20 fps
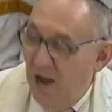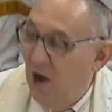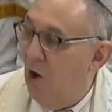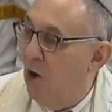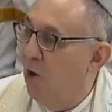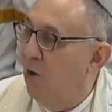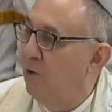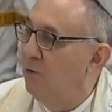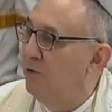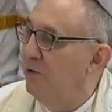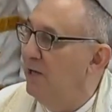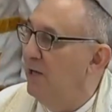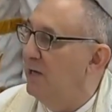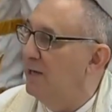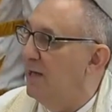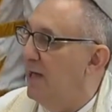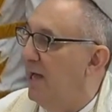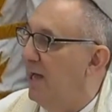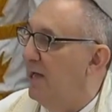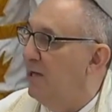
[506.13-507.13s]
only
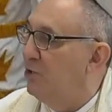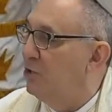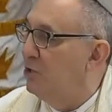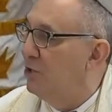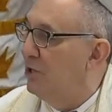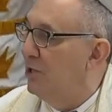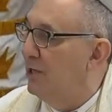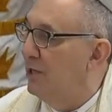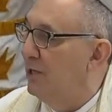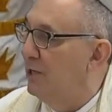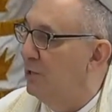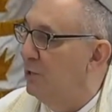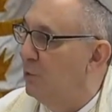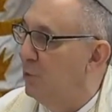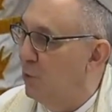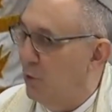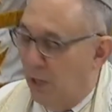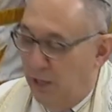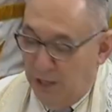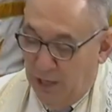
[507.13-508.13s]
occasionally
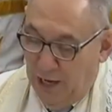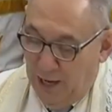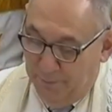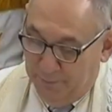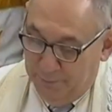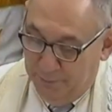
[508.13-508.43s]
looking up.